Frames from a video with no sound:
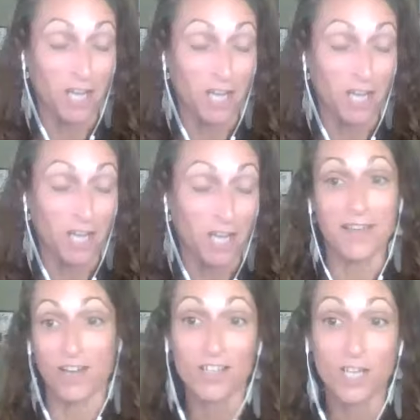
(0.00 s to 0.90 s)
away,
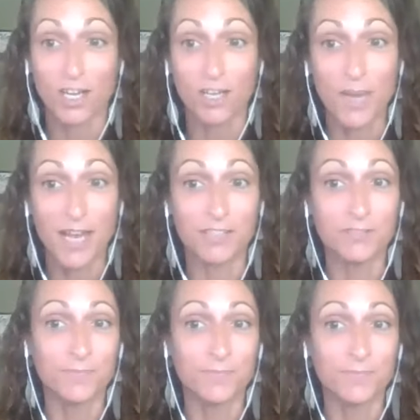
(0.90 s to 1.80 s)
not talk
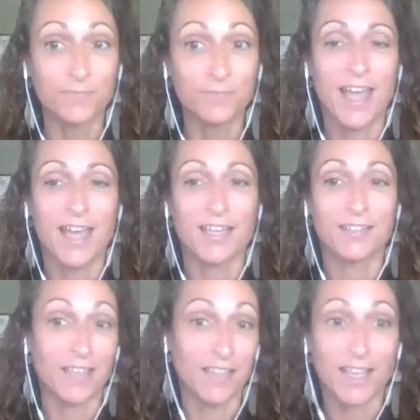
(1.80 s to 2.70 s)
about. And
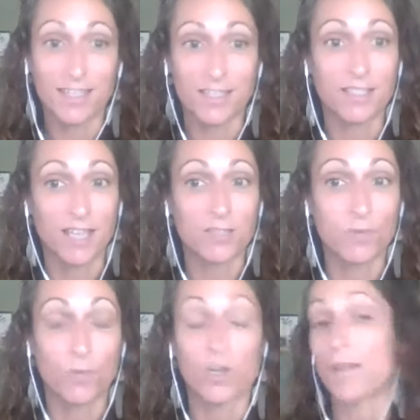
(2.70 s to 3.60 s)
that's
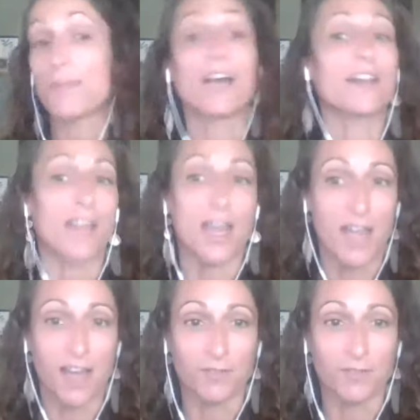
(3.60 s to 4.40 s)
what we're coming out of that now,